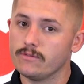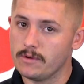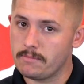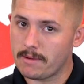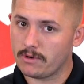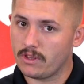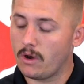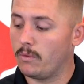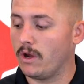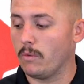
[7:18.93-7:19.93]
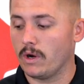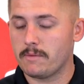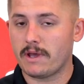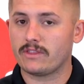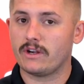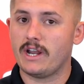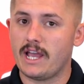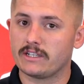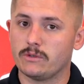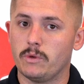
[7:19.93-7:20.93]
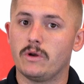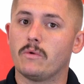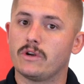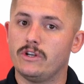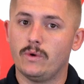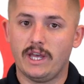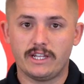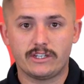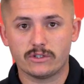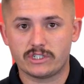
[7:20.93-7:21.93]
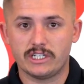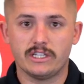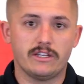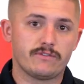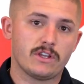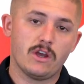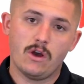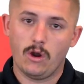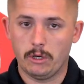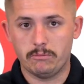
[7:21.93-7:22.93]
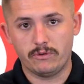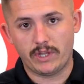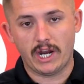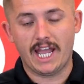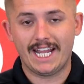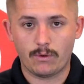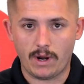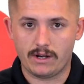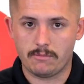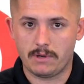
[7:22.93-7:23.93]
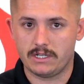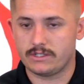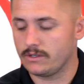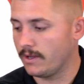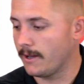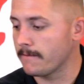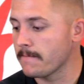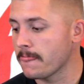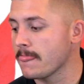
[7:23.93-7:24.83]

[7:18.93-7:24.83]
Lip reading: Remember though, we are worried about their neck, so we don't want to do a head tilt chin lift or move their head around a bunch, okay?